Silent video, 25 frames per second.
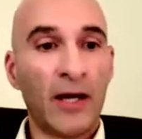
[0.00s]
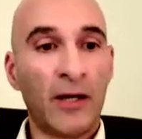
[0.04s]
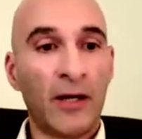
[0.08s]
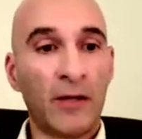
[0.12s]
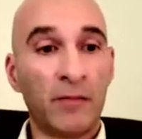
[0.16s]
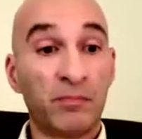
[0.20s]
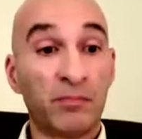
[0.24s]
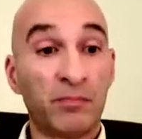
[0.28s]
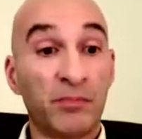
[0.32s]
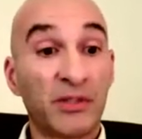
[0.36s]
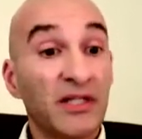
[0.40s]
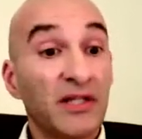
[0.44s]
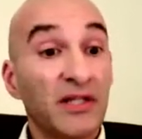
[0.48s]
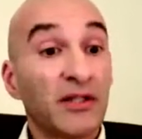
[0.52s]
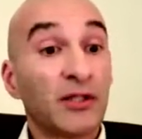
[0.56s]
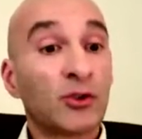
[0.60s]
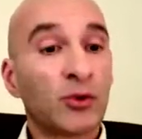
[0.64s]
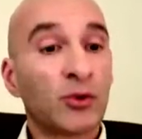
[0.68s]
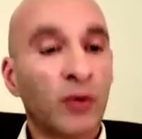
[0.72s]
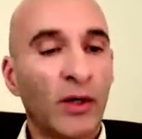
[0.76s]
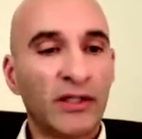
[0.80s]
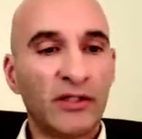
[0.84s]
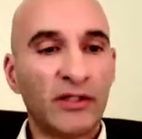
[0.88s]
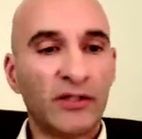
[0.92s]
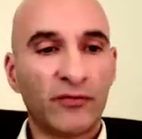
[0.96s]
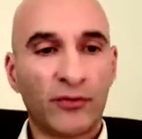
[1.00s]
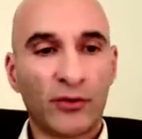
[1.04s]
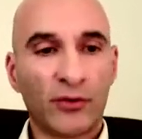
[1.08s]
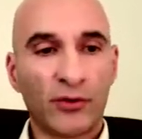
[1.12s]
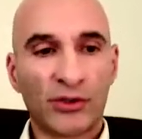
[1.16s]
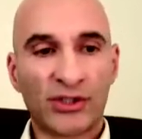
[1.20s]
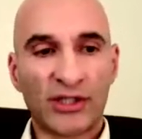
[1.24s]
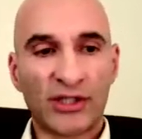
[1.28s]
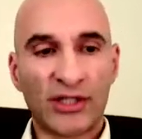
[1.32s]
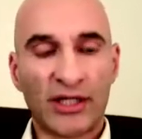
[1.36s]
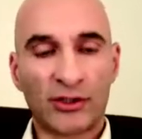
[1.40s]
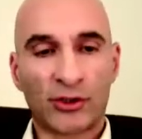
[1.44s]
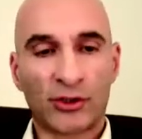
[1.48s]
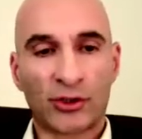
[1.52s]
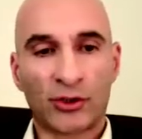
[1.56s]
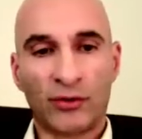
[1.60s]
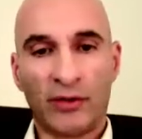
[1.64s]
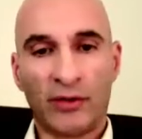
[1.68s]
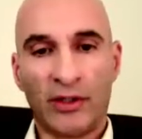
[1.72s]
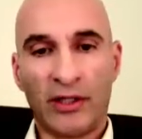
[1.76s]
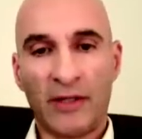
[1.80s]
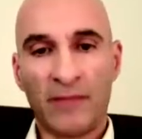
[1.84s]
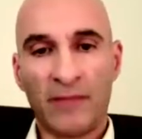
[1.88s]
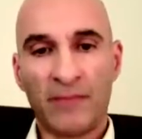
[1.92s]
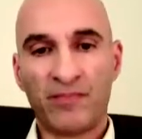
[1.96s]
um, but in the 21st
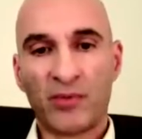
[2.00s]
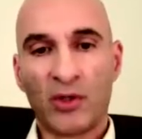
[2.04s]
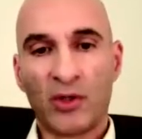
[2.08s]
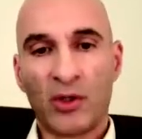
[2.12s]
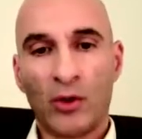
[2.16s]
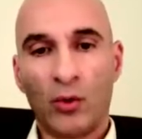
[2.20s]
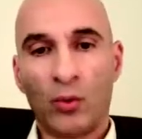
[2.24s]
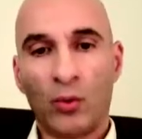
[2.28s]
century,